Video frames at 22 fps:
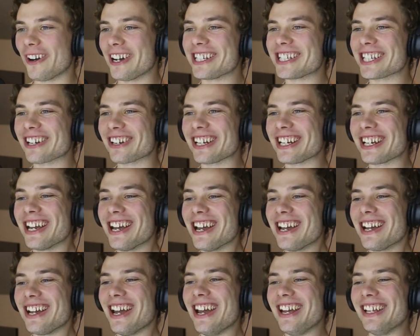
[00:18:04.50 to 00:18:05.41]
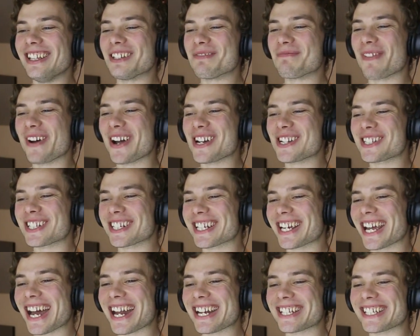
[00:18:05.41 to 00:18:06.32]
is he going to hit the post and
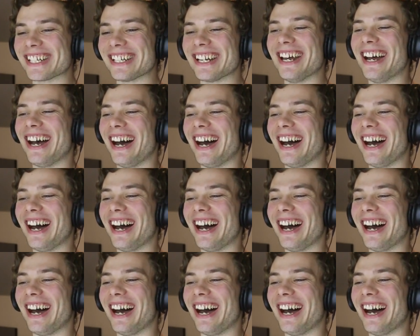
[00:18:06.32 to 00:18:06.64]
catch it?